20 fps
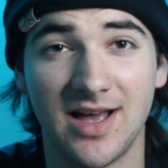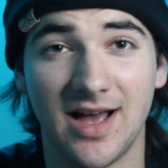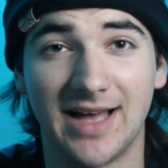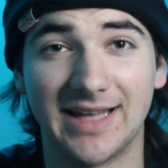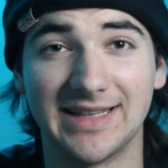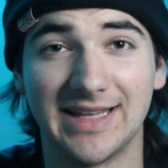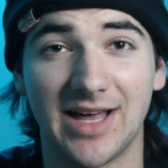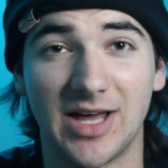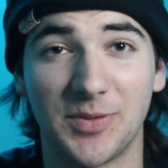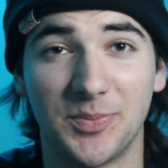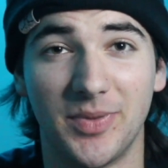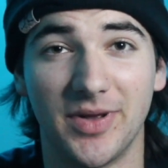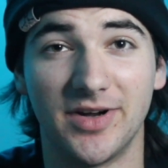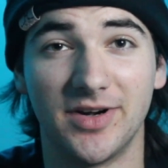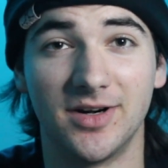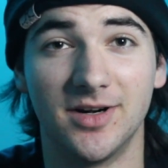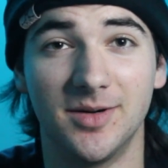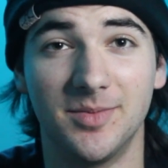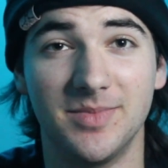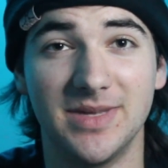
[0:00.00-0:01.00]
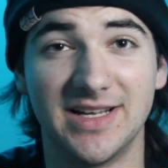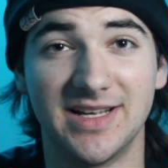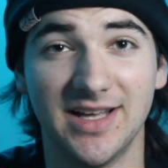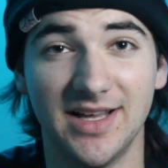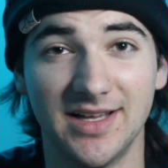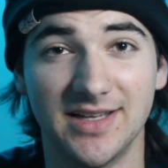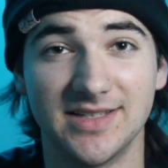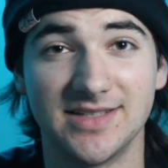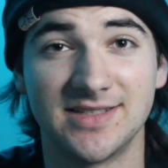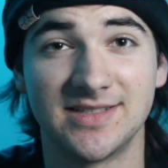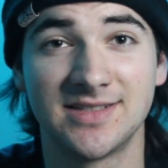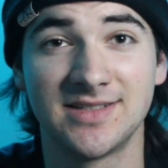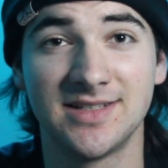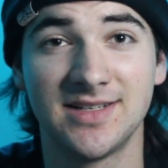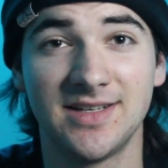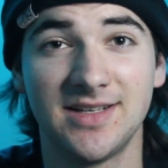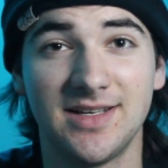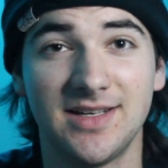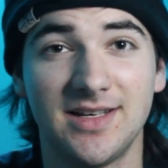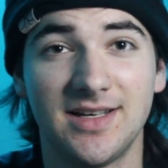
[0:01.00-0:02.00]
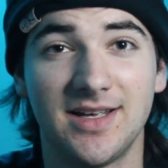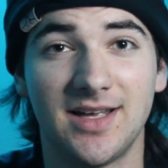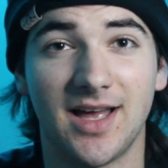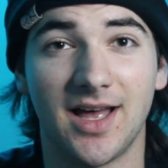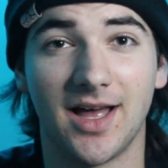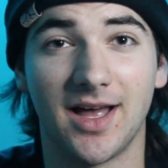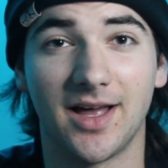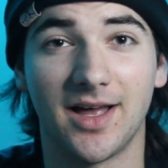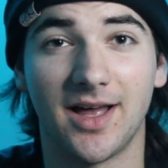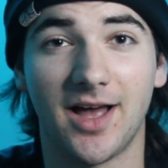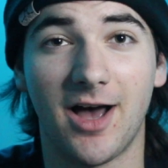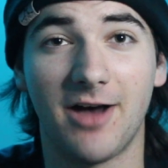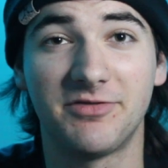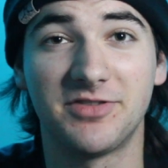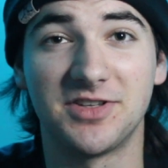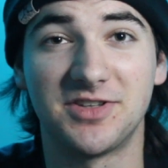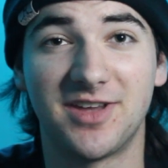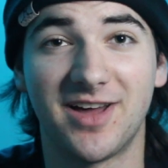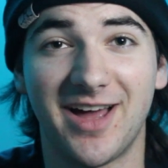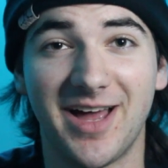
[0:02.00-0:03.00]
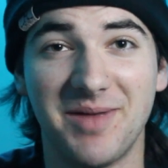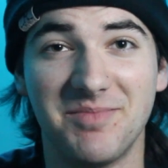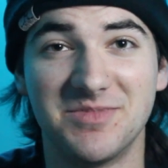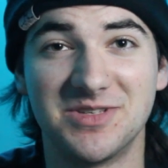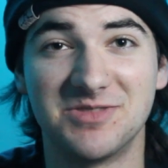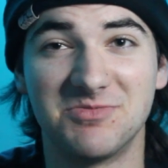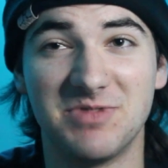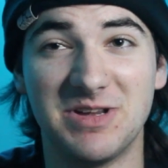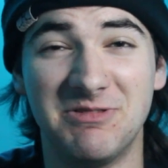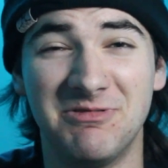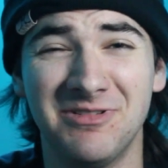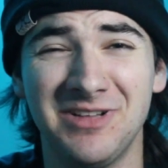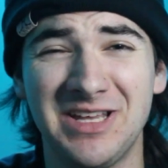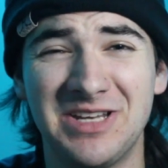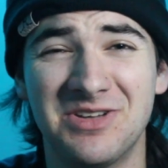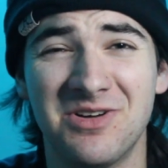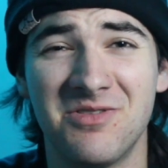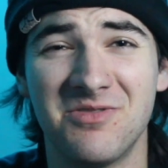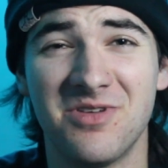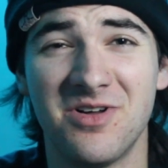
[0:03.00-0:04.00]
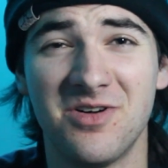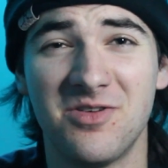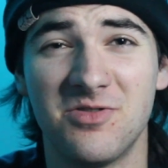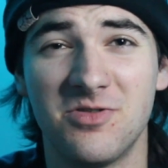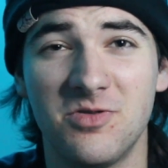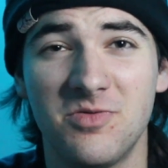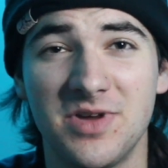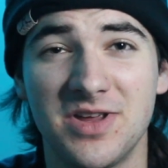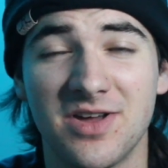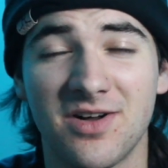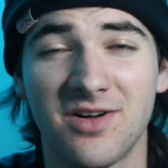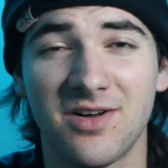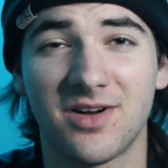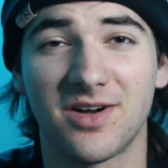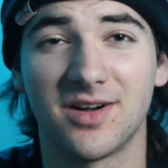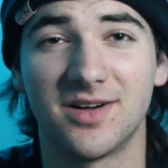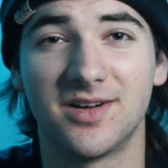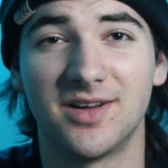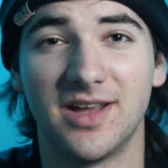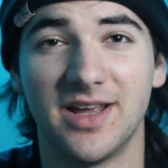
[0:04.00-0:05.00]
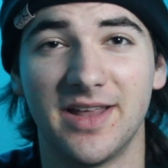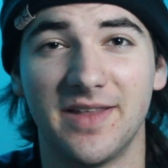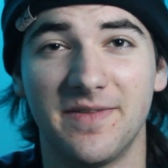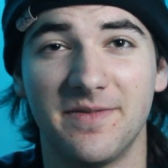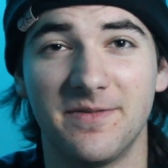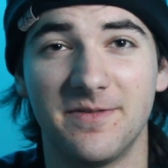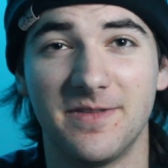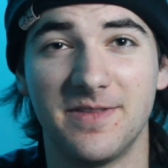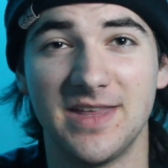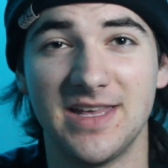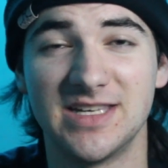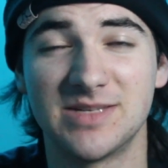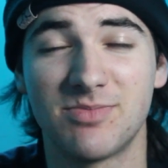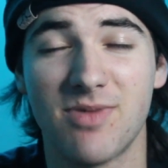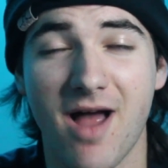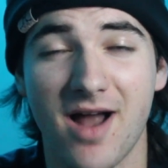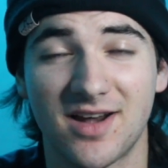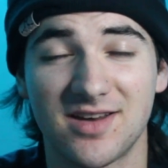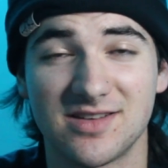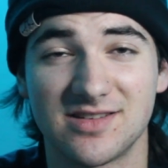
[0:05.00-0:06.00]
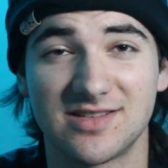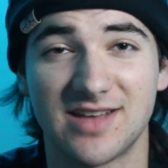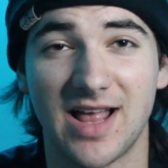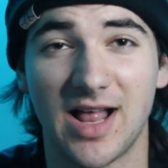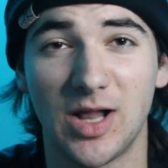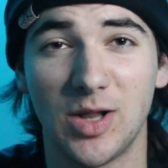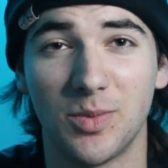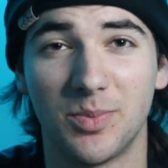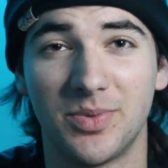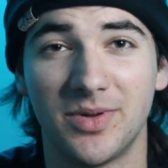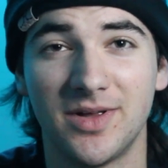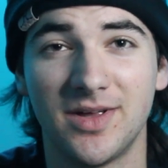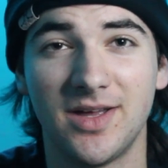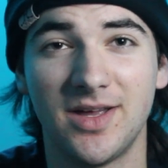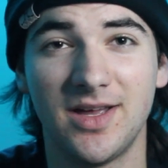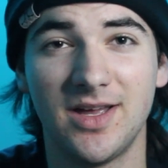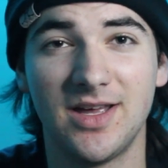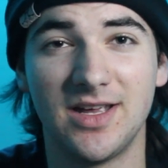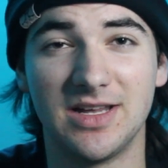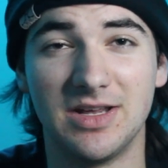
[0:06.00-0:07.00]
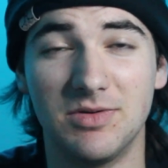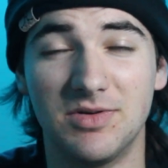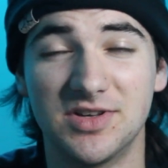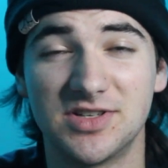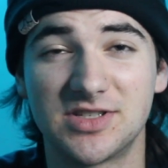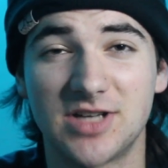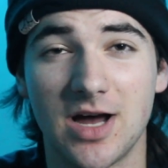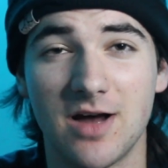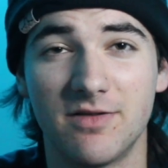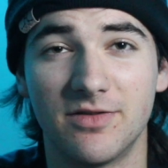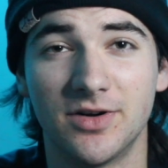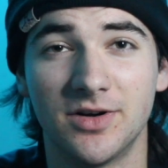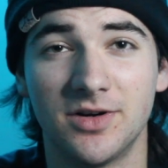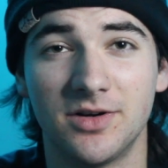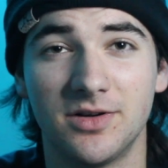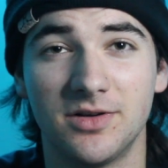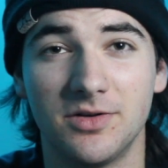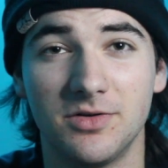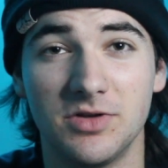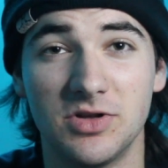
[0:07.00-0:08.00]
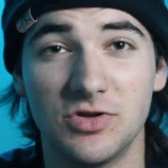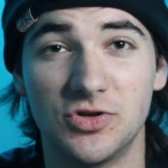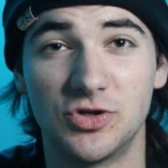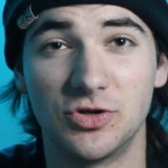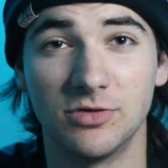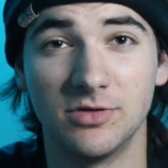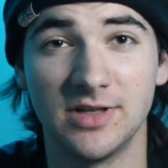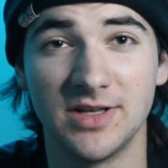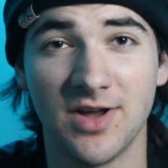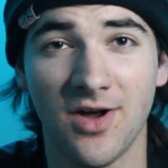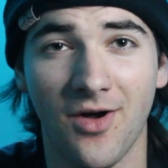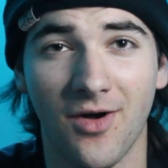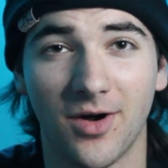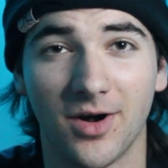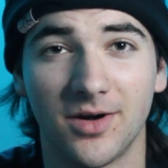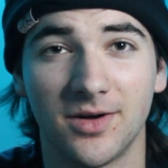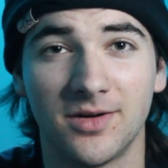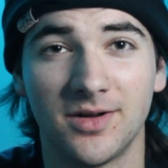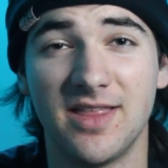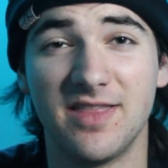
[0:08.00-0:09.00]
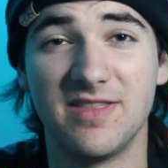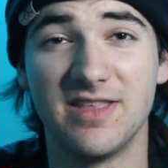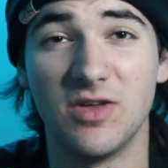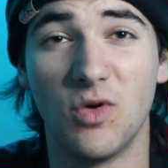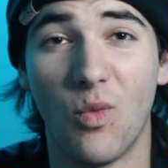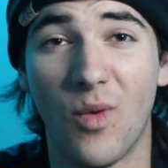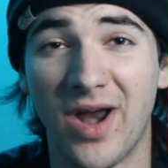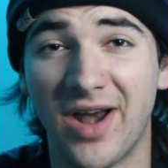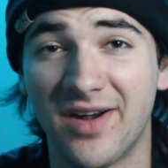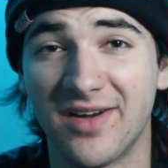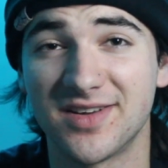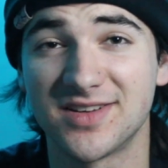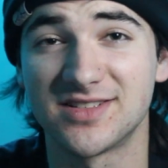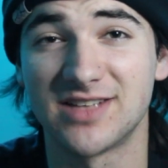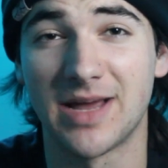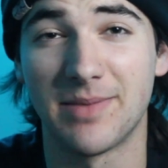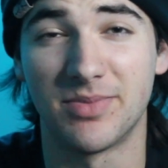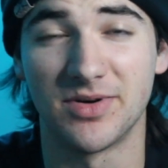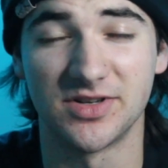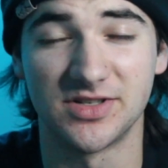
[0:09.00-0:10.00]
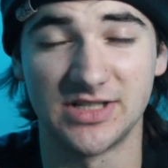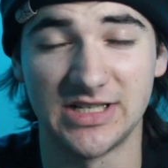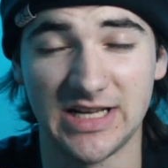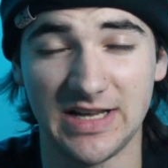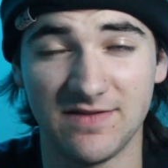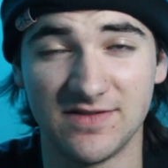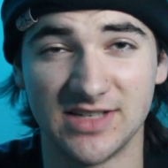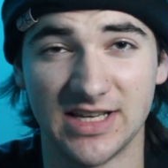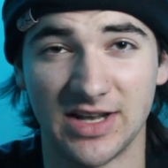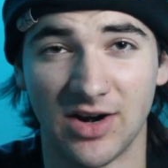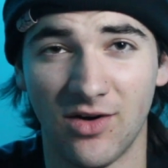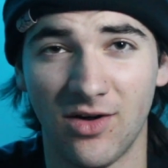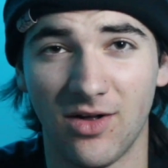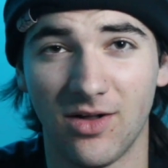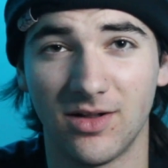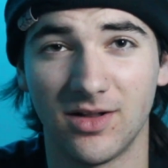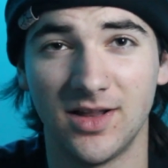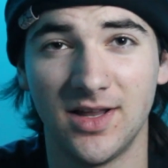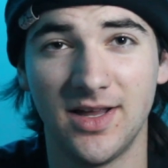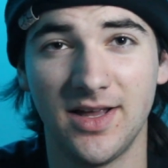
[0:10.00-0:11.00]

a lot better, because oftentimes we really don't know who we are, and these practices help you discover who you truly are. The awareness that perceives it all.